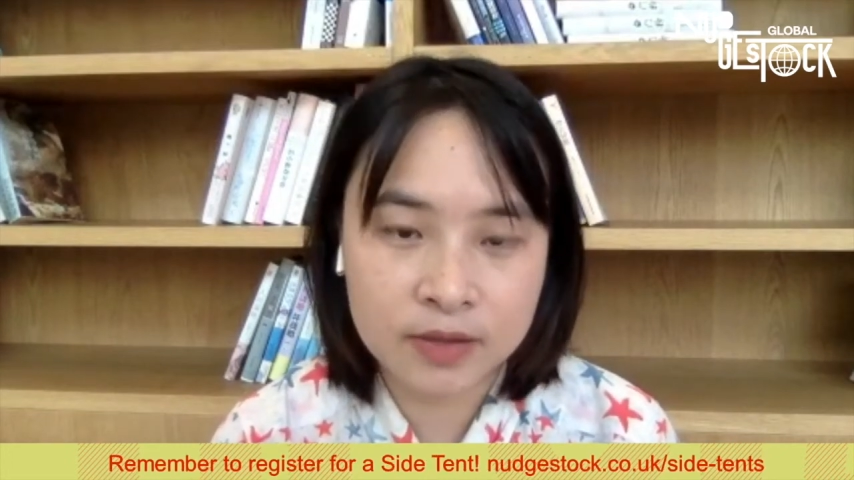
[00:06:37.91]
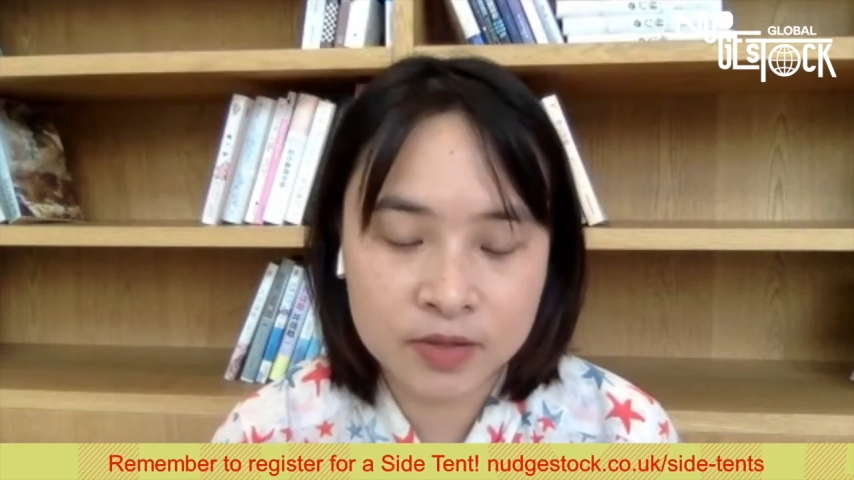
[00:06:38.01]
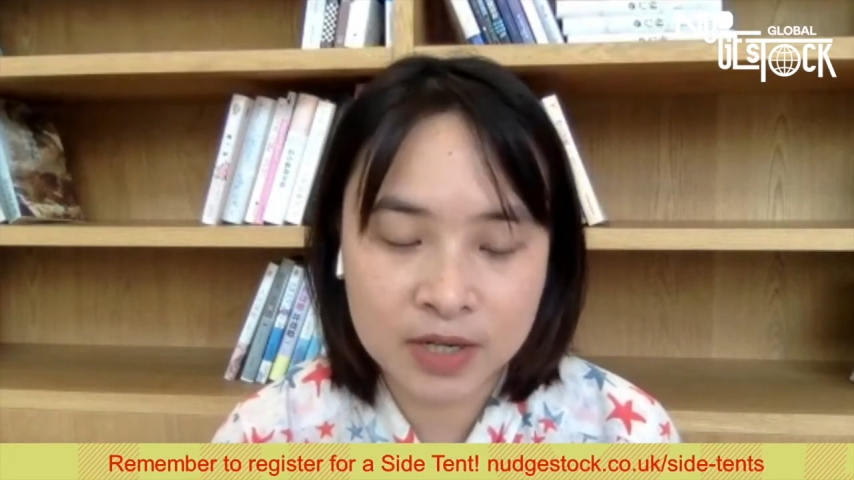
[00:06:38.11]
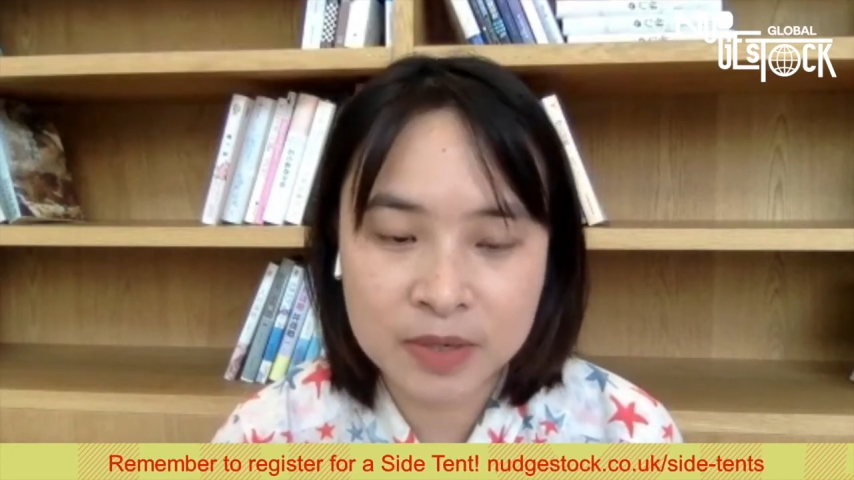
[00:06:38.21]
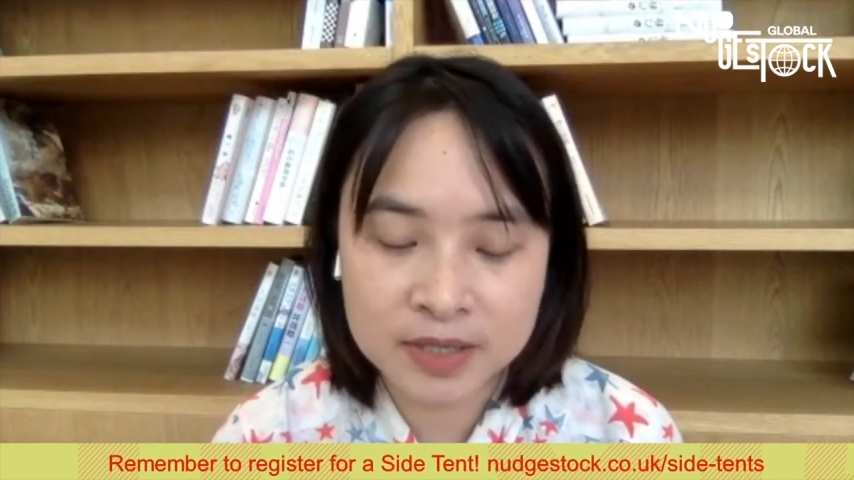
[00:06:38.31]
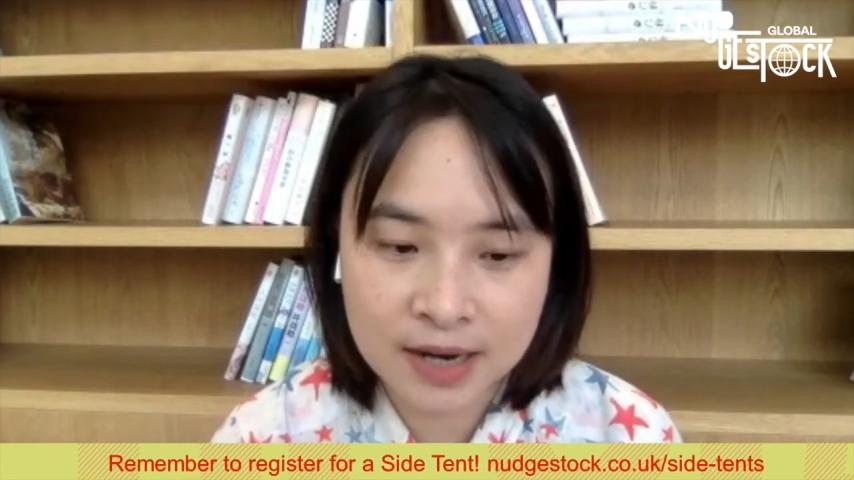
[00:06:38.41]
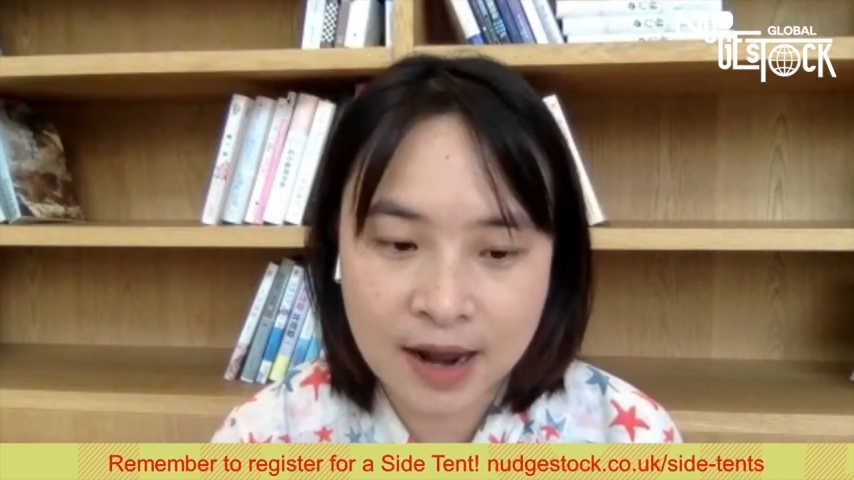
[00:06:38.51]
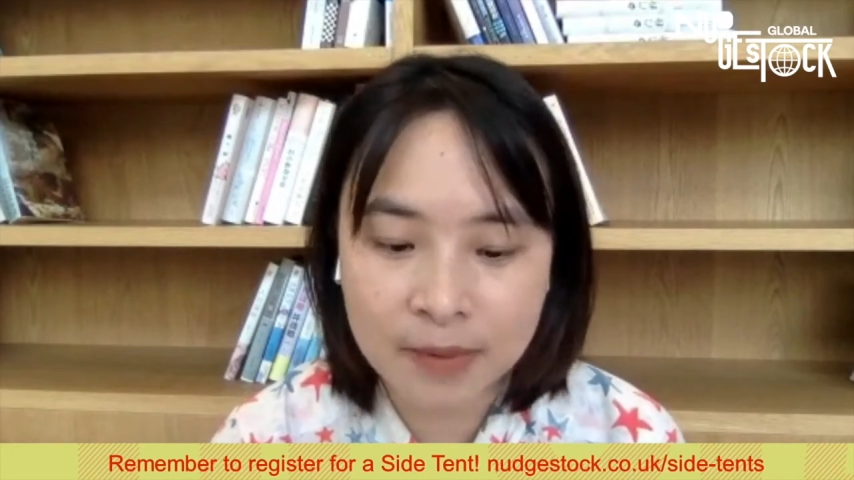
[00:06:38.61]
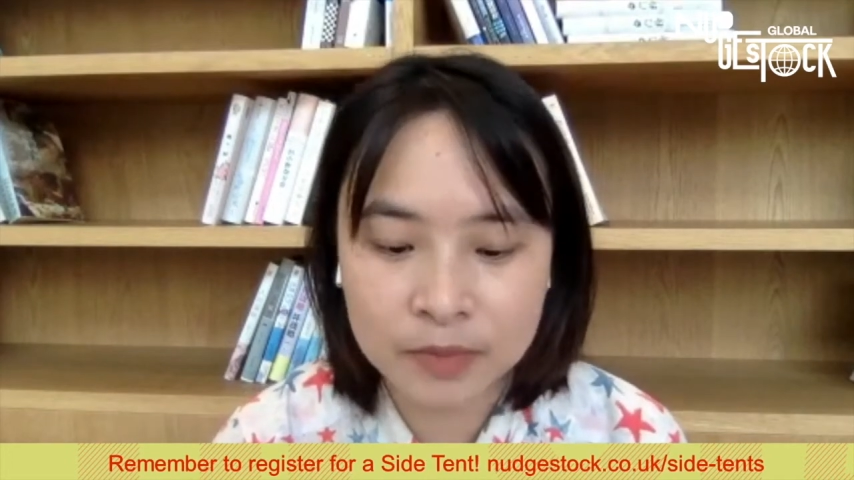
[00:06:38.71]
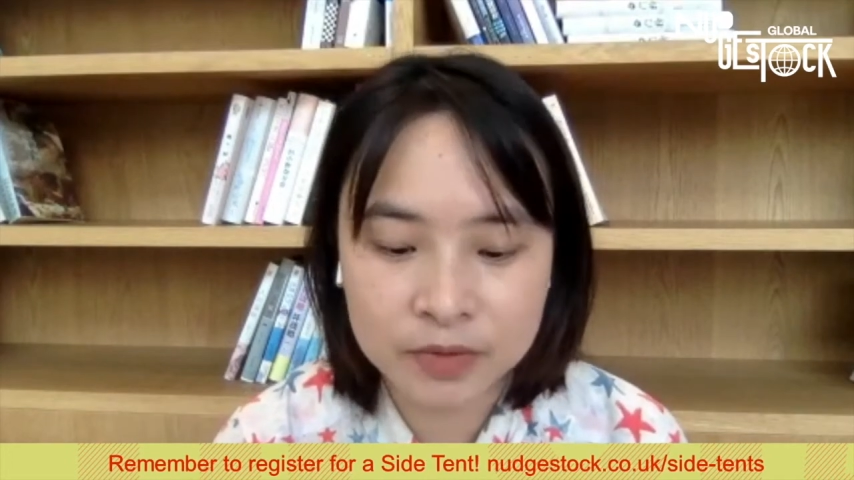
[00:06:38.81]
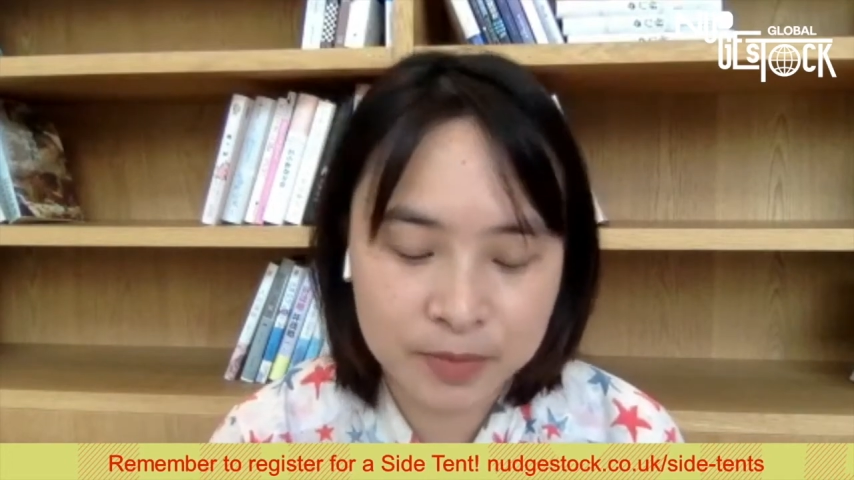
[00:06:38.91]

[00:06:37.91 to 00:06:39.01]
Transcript: the summertime,